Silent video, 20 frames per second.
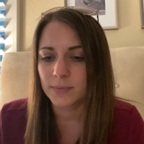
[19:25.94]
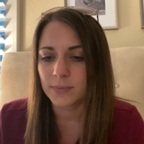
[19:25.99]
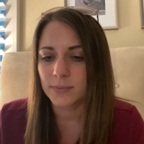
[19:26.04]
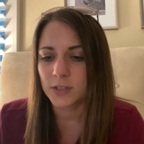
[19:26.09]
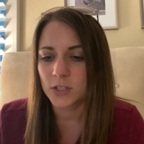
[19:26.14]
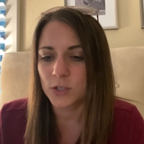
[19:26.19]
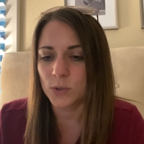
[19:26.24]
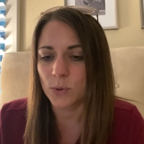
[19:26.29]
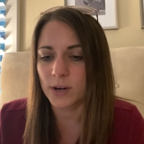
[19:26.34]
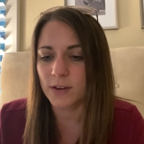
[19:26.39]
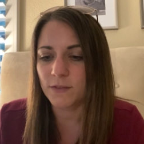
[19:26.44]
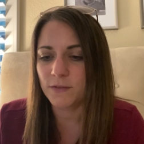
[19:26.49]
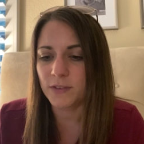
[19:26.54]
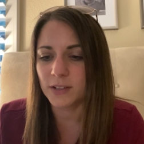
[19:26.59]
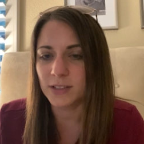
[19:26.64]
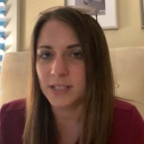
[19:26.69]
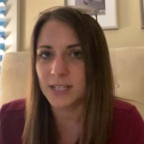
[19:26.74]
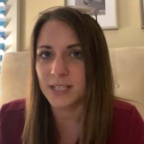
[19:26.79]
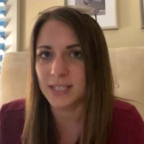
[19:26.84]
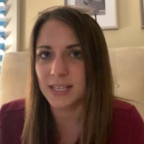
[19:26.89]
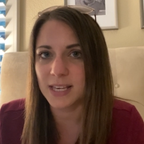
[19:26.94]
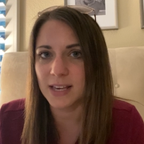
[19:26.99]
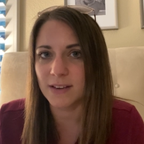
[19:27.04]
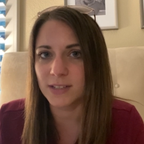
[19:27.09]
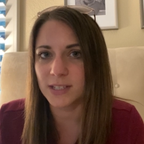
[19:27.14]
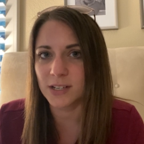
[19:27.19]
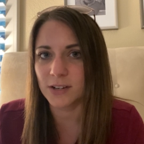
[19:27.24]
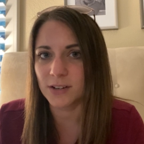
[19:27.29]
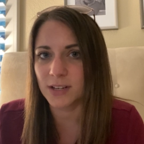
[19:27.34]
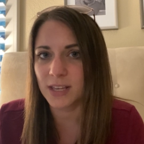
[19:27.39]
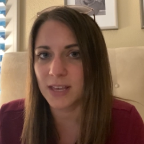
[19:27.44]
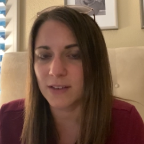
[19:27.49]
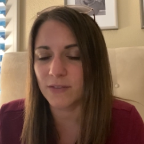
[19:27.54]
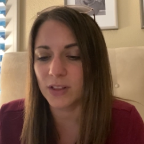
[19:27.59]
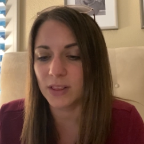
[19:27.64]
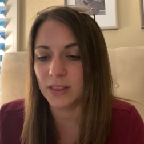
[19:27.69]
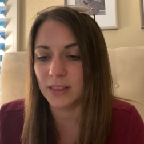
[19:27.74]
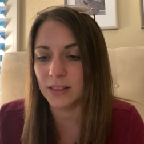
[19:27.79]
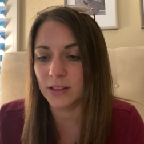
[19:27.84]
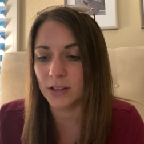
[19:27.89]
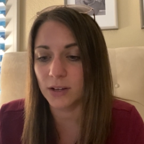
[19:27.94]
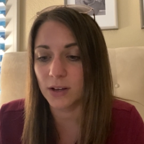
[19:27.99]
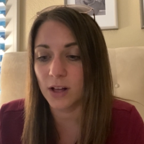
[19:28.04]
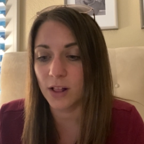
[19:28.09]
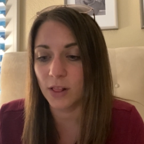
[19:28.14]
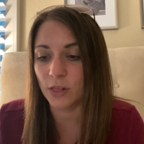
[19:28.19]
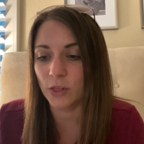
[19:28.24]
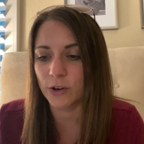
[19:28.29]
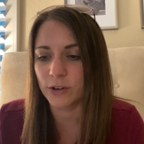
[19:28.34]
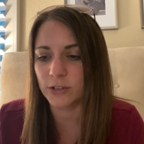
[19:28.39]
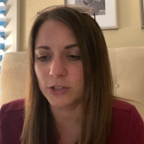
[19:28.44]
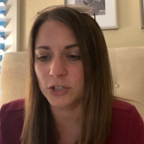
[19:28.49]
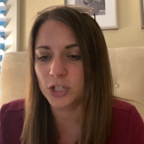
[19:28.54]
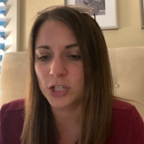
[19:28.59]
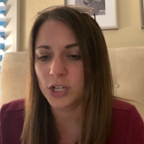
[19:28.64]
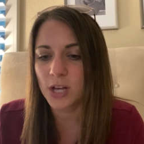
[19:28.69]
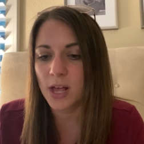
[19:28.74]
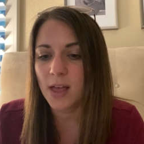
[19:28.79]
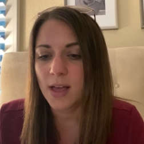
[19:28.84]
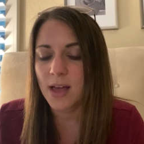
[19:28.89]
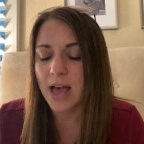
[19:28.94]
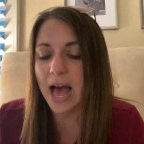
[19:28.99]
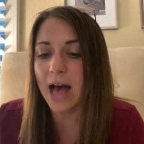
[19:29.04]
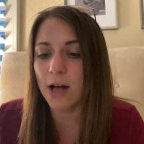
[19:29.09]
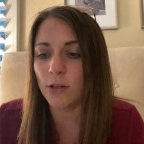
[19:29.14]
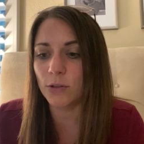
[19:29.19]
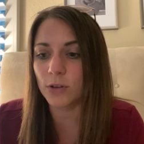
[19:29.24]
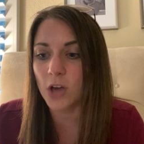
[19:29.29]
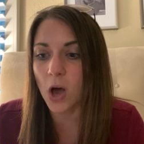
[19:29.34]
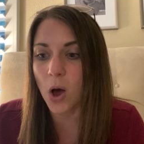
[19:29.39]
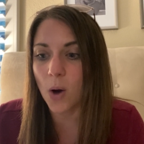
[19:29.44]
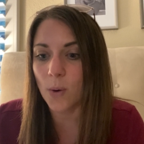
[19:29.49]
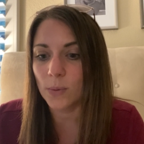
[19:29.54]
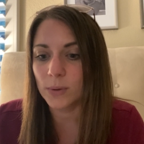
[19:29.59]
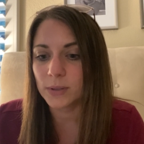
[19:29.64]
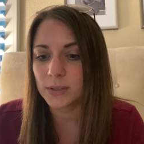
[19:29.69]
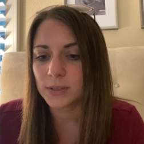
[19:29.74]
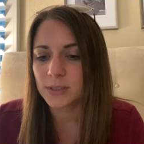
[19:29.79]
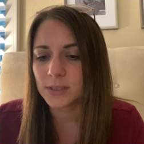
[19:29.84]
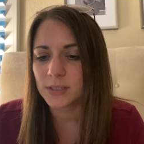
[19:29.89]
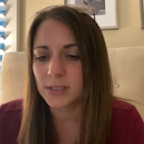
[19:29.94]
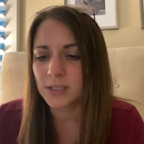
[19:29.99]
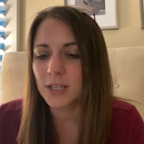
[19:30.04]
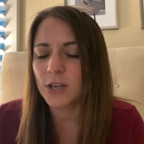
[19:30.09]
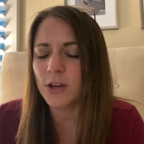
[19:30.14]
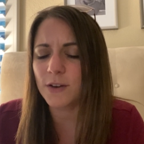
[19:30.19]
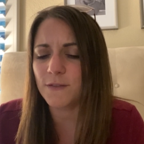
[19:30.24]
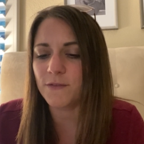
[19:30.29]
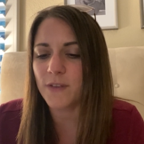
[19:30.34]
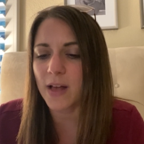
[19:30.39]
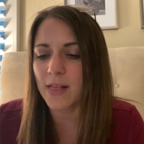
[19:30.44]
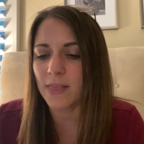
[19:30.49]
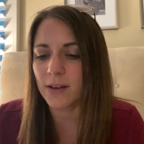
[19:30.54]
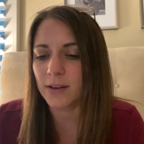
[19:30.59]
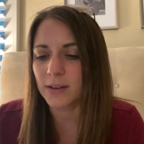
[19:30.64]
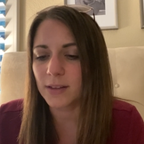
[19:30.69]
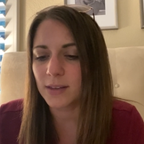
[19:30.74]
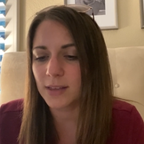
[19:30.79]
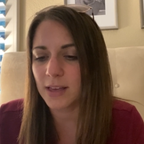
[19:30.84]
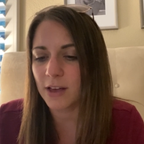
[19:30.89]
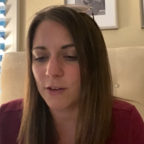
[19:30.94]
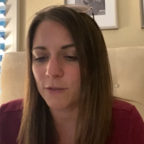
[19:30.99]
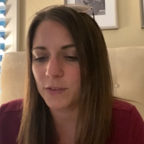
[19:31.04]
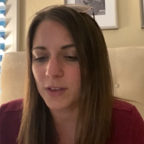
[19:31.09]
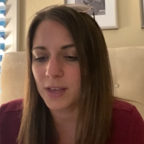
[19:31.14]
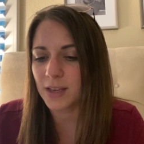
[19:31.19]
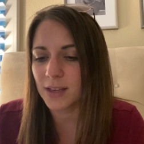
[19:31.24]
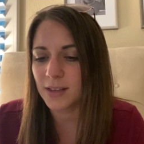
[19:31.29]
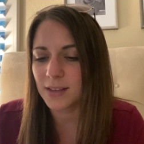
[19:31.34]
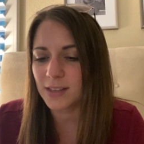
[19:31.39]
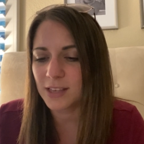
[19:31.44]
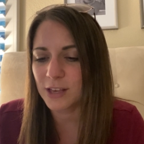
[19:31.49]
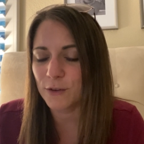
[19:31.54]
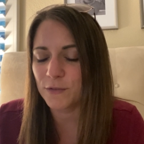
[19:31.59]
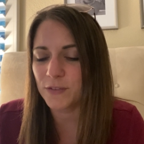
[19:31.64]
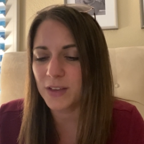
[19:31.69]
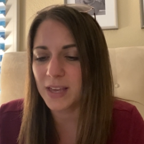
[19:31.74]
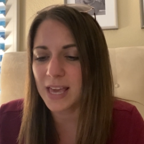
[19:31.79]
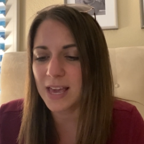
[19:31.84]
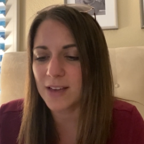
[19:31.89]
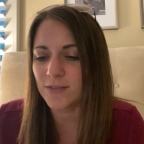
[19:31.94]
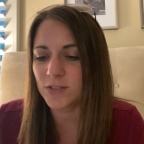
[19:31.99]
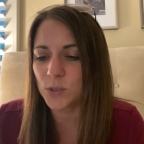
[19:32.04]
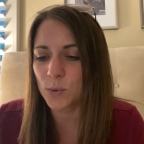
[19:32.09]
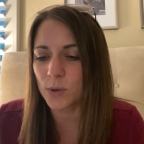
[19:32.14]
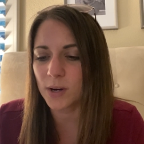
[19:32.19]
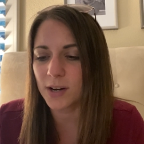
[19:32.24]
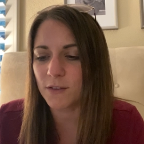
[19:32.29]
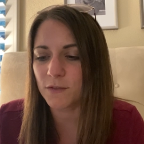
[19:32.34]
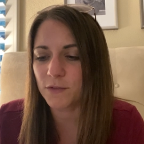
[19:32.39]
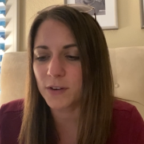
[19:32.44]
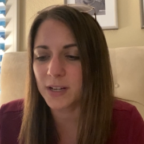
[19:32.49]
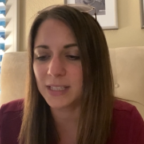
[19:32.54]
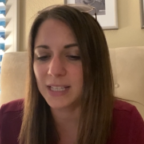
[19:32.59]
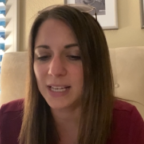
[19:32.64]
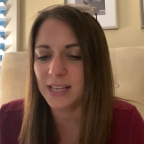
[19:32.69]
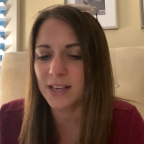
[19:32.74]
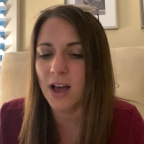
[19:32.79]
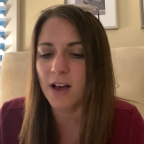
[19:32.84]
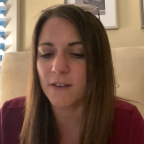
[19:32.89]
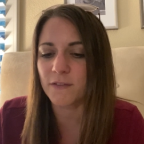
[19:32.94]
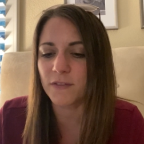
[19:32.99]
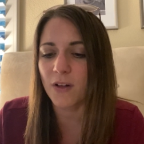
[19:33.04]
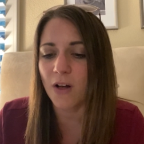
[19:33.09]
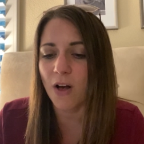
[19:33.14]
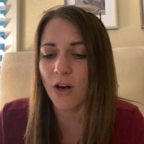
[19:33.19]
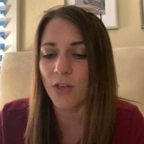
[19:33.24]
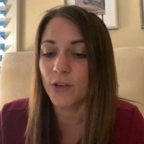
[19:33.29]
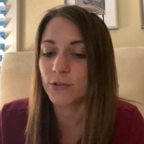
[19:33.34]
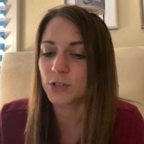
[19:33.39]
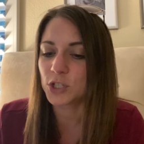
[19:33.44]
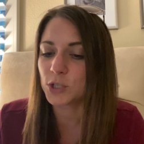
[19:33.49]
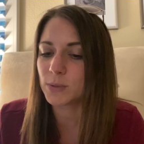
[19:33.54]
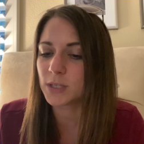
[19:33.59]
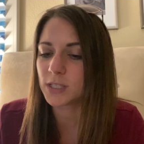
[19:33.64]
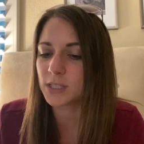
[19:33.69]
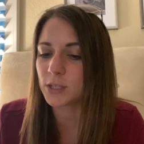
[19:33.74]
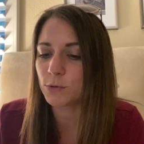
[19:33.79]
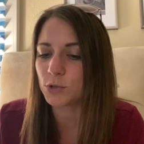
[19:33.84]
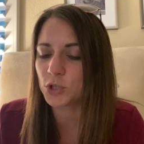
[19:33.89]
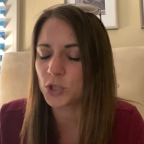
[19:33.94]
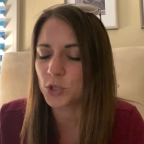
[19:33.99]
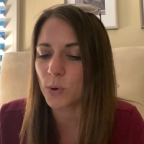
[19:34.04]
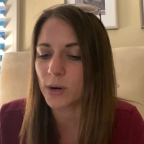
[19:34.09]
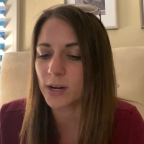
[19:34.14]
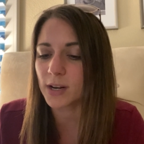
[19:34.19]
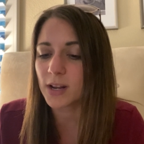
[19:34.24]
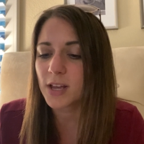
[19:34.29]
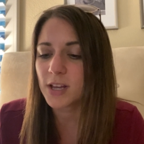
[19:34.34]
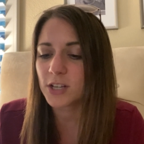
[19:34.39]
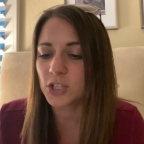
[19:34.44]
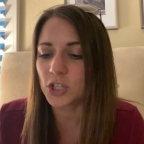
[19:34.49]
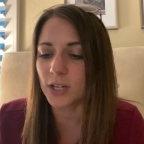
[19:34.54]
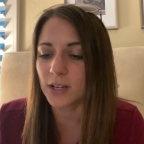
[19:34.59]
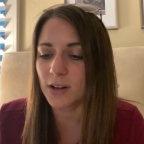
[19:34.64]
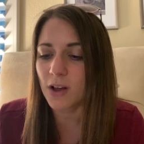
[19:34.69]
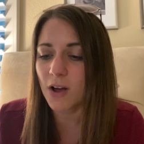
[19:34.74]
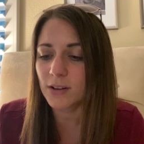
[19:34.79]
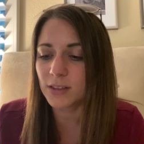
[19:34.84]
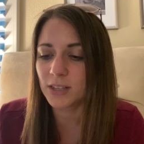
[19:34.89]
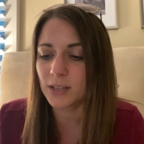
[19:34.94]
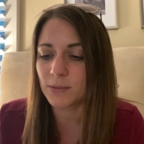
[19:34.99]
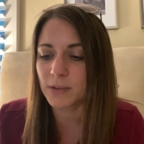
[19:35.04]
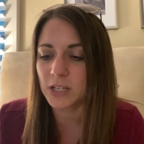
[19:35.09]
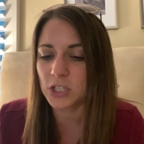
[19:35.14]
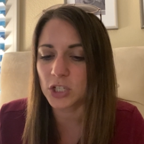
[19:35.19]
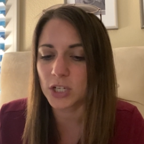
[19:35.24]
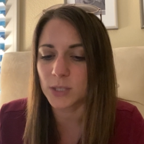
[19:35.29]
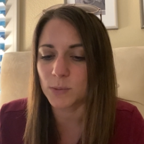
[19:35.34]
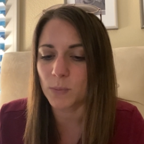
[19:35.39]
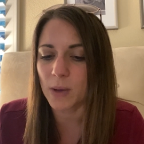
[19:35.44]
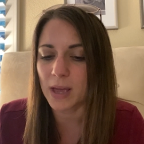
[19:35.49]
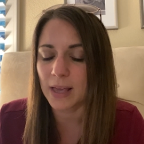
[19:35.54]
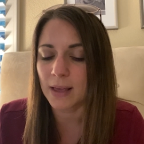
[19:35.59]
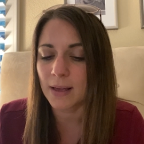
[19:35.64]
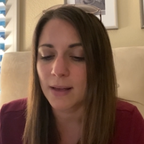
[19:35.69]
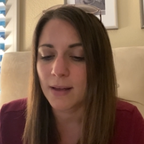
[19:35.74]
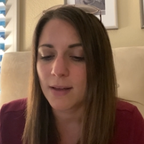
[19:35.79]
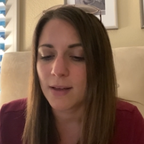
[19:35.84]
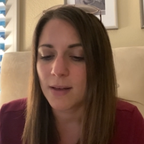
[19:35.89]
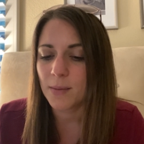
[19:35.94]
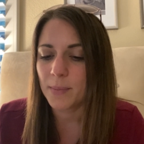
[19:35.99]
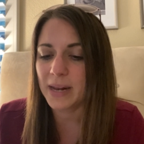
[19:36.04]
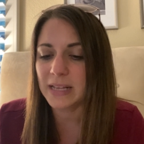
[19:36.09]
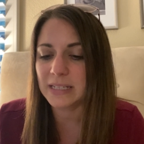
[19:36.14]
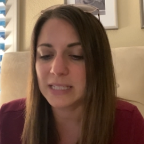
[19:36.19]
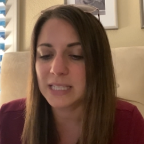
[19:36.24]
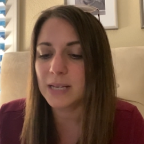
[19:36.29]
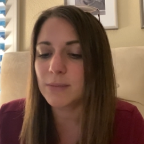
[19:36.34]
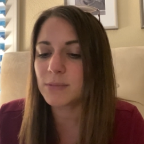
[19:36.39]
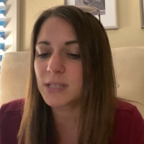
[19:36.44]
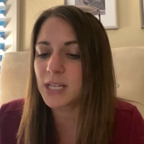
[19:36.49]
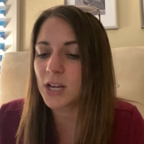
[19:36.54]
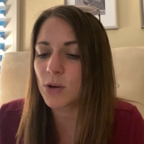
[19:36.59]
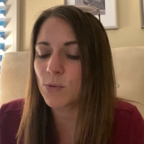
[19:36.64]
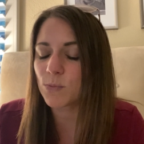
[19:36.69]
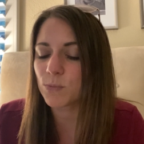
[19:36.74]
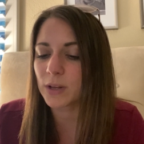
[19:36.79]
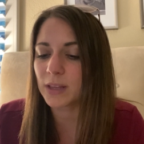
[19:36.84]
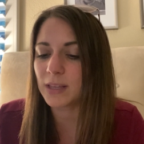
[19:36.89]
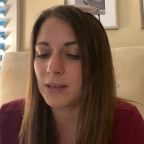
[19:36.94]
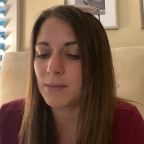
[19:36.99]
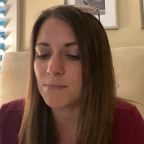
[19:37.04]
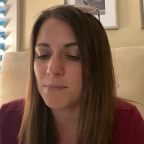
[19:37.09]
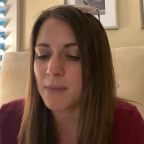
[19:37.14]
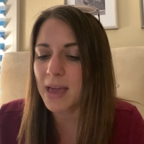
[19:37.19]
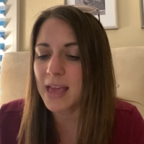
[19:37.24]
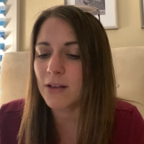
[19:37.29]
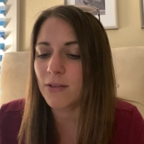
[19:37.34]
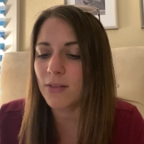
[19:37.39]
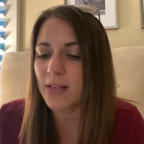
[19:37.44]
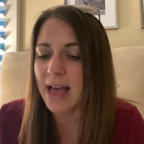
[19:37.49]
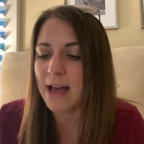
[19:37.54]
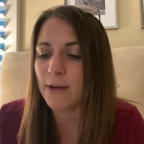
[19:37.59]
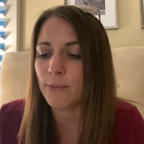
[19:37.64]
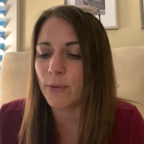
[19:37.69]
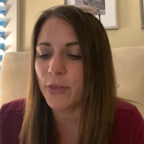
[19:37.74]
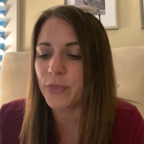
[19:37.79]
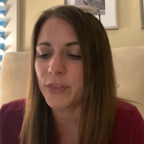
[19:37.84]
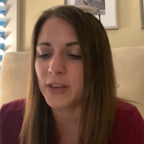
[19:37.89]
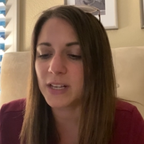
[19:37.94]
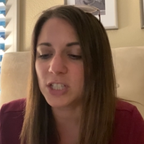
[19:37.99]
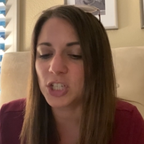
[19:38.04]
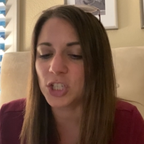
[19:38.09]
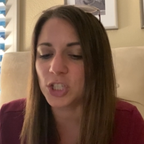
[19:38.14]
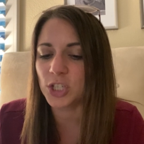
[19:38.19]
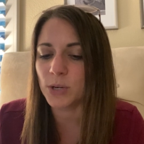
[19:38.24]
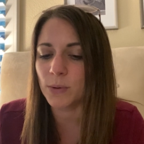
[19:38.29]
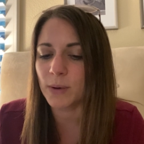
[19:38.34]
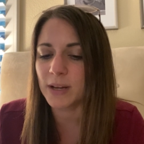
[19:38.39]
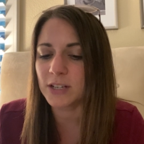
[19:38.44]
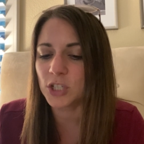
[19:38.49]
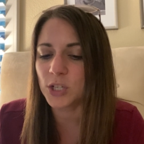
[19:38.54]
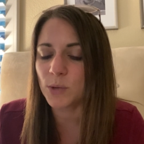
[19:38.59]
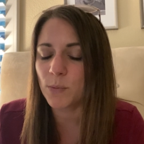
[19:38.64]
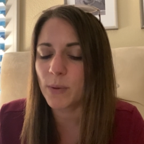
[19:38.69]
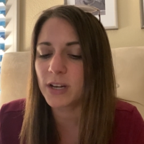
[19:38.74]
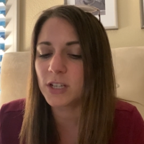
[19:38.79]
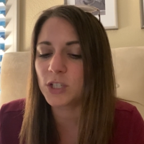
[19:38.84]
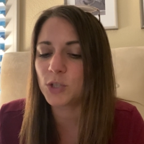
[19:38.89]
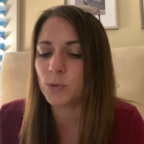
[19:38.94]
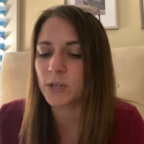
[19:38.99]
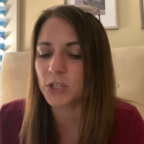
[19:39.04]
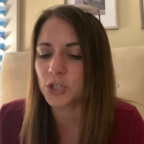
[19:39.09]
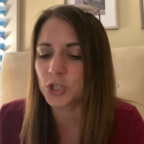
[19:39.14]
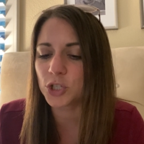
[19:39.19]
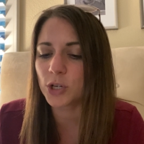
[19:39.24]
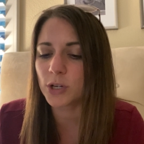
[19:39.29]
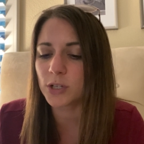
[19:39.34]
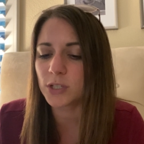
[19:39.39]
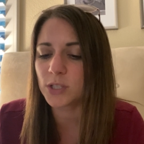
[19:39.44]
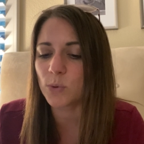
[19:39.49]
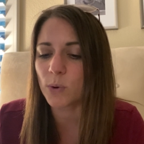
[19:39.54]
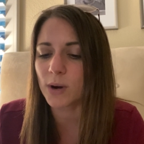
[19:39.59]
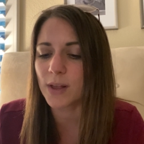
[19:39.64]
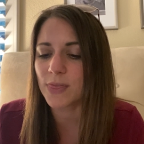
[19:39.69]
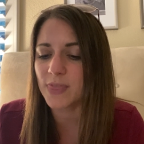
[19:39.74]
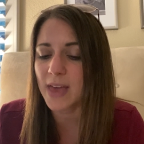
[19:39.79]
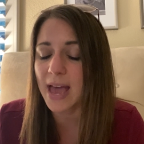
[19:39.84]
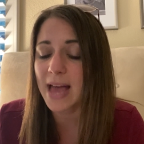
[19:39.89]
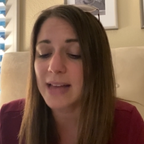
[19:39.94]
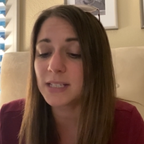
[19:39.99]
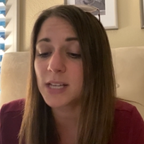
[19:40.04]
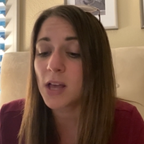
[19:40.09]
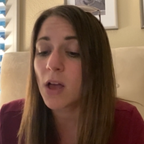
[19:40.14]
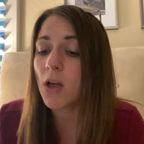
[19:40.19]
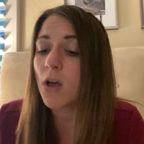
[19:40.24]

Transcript: Soren felt his gizzard give a lurch. I'll go. Good fella, Gylfi gave Soren a friendly cuff, although she was so short she could hardly reach his wing. But it seemed like a really male owl thing to do, and she wanted to assure Soren that,